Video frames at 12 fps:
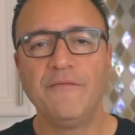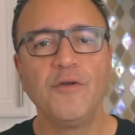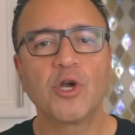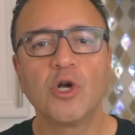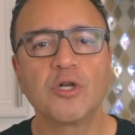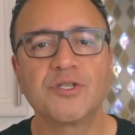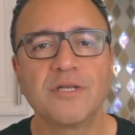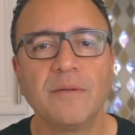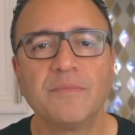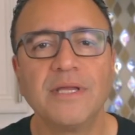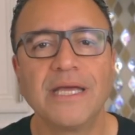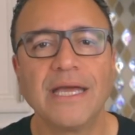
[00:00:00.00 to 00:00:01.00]
if you cook
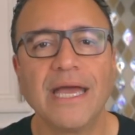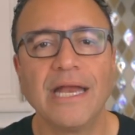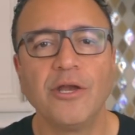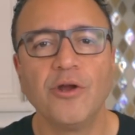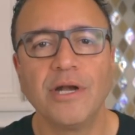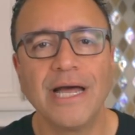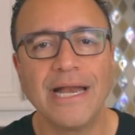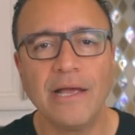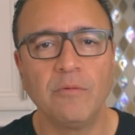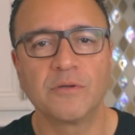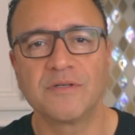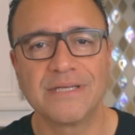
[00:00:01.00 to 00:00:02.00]
something and you're not
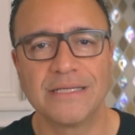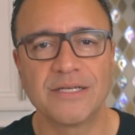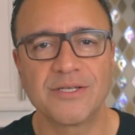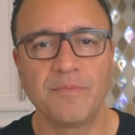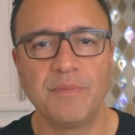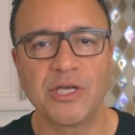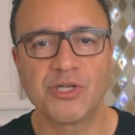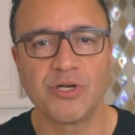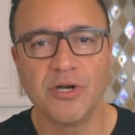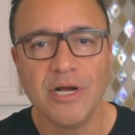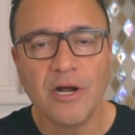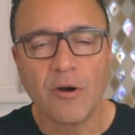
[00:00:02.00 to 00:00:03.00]
able to send us a
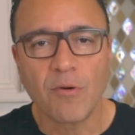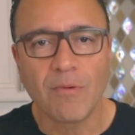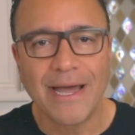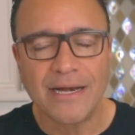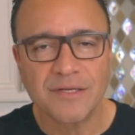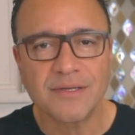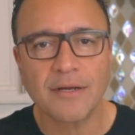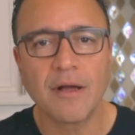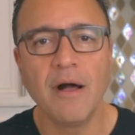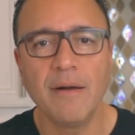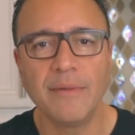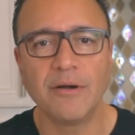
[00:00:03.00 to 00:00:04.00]
picture, write us a
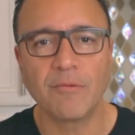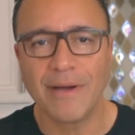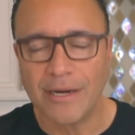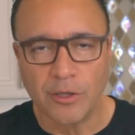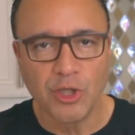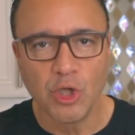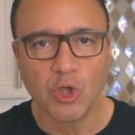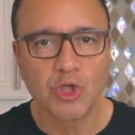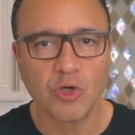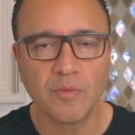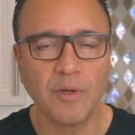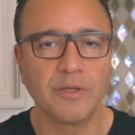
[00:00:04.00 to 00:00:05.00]
comment right on
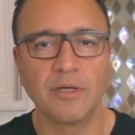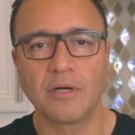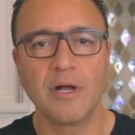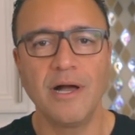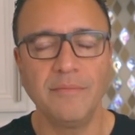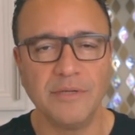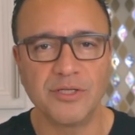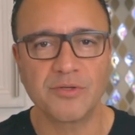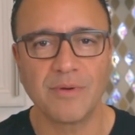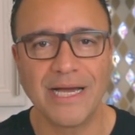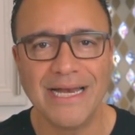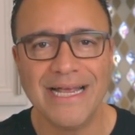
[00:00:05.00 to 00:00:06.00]
YouTube on the
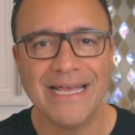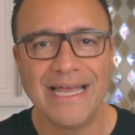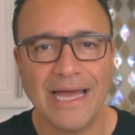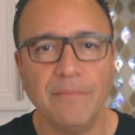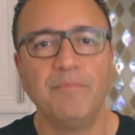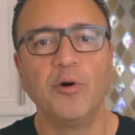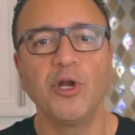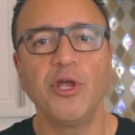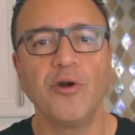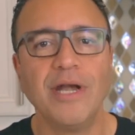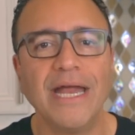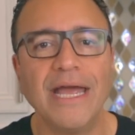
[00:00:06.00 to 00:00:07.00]
comments, right? And put
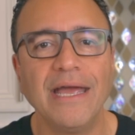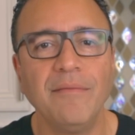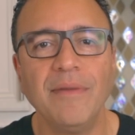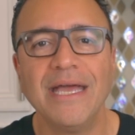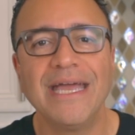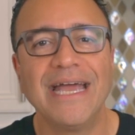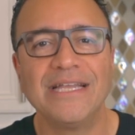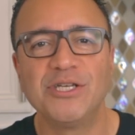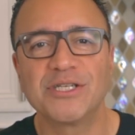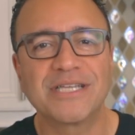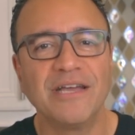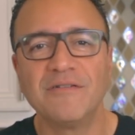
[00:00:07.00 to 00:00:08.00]
your name and
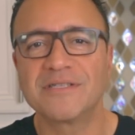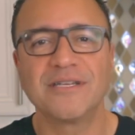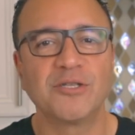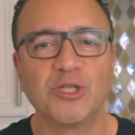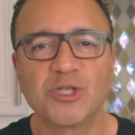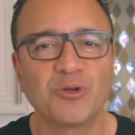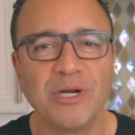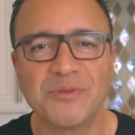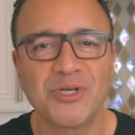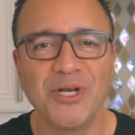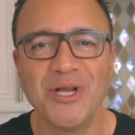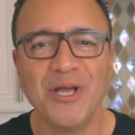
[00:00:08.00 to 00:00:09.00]
just give us a
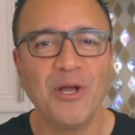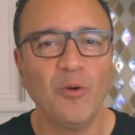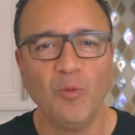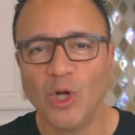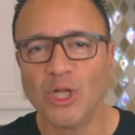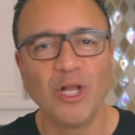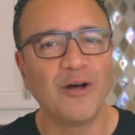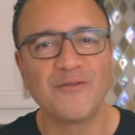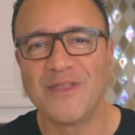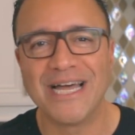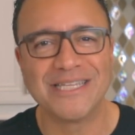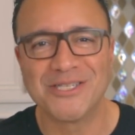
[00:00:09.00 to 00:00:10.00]
description. We'll
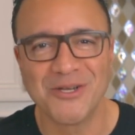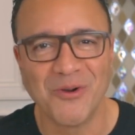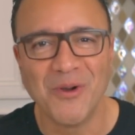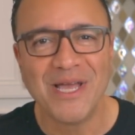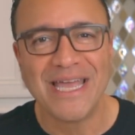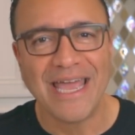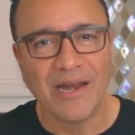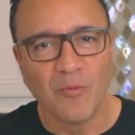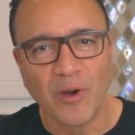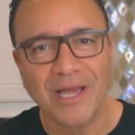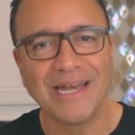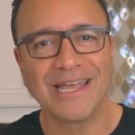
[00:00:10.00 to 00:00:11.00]
love that too.
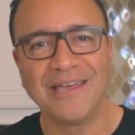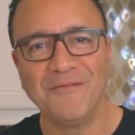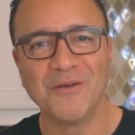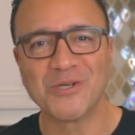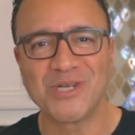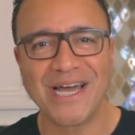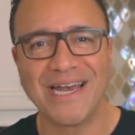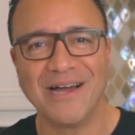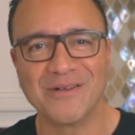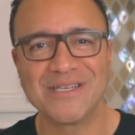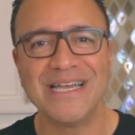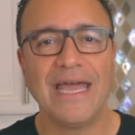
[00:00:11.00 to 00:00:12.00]
And we're gonna give you shout
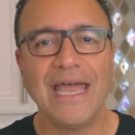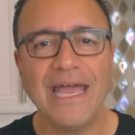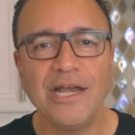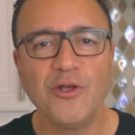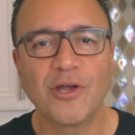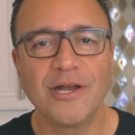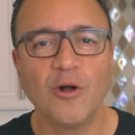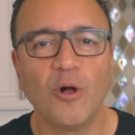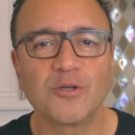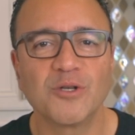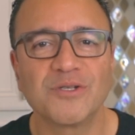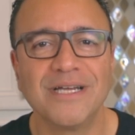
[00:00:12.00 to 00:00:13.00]
outs. And you can
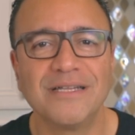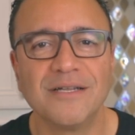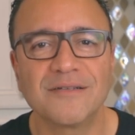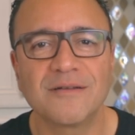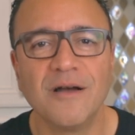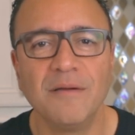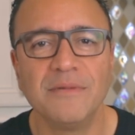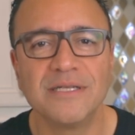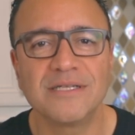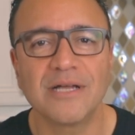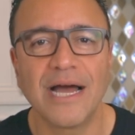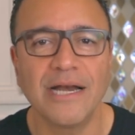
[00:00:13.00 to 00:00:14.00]
also send us
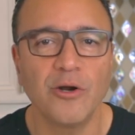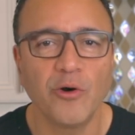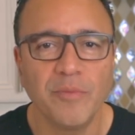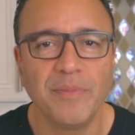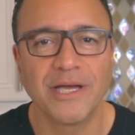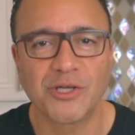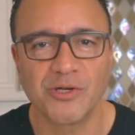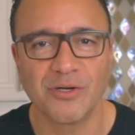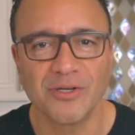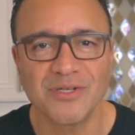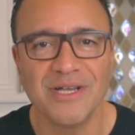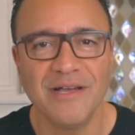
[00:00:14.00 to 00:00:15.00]
comments and or
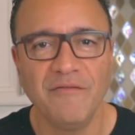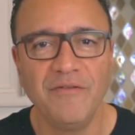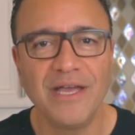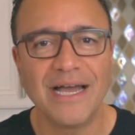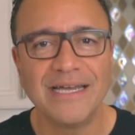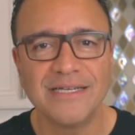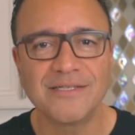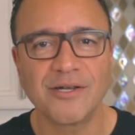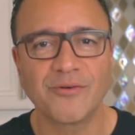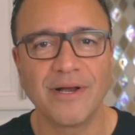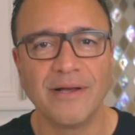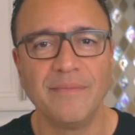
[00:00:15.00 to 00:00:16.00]
pictures via
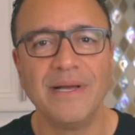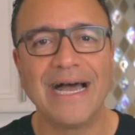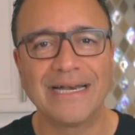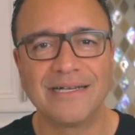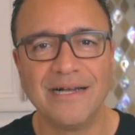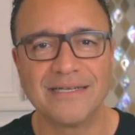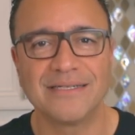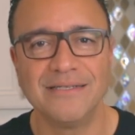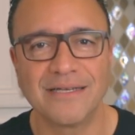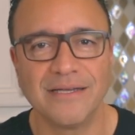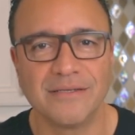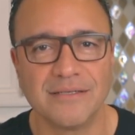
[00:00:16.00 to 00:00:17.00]
Instagram at Gus in
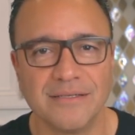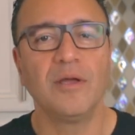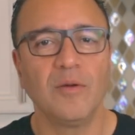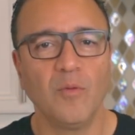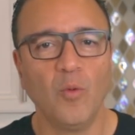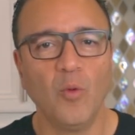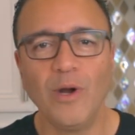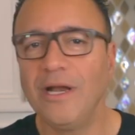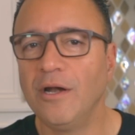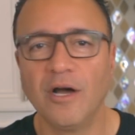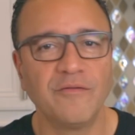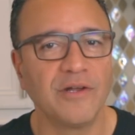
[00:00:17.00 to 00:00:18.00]
the Kitchen. We
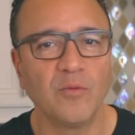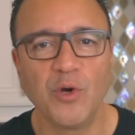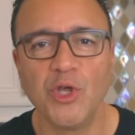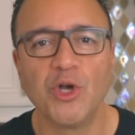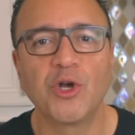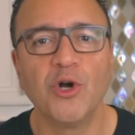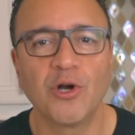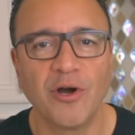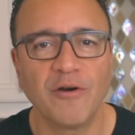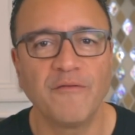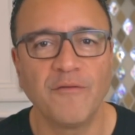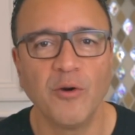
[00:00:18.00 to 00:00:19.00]
love it when you cook
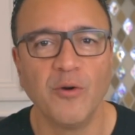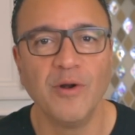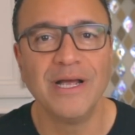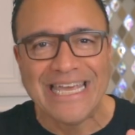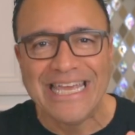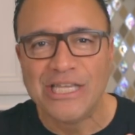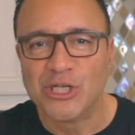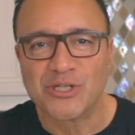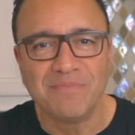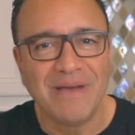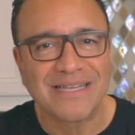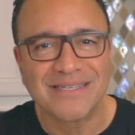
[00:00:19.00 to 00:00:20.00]
our food. It
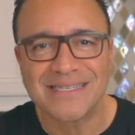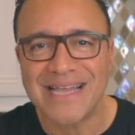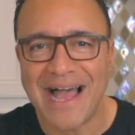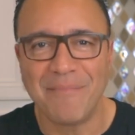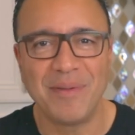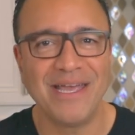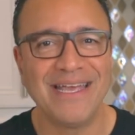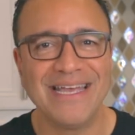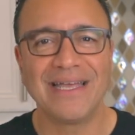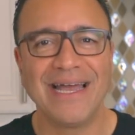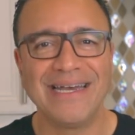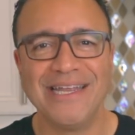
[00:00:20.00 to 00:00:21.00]
just makes us happy
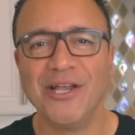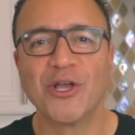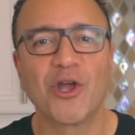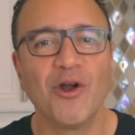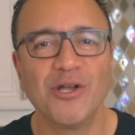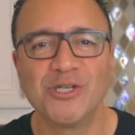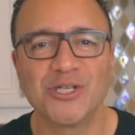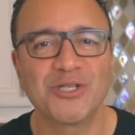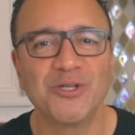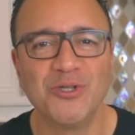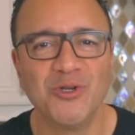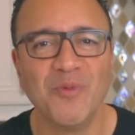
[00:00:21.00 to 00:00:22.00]
and it encourages us
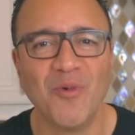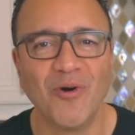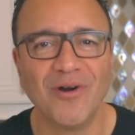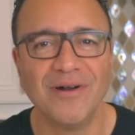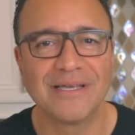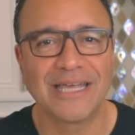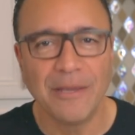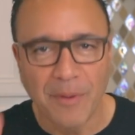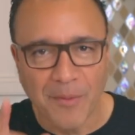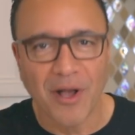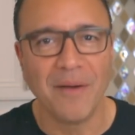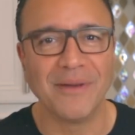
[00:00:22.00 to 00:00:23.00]
to do more. Keep
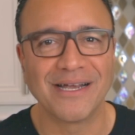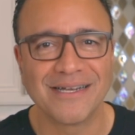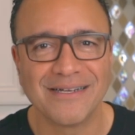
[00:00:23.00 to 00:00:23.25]
them coming.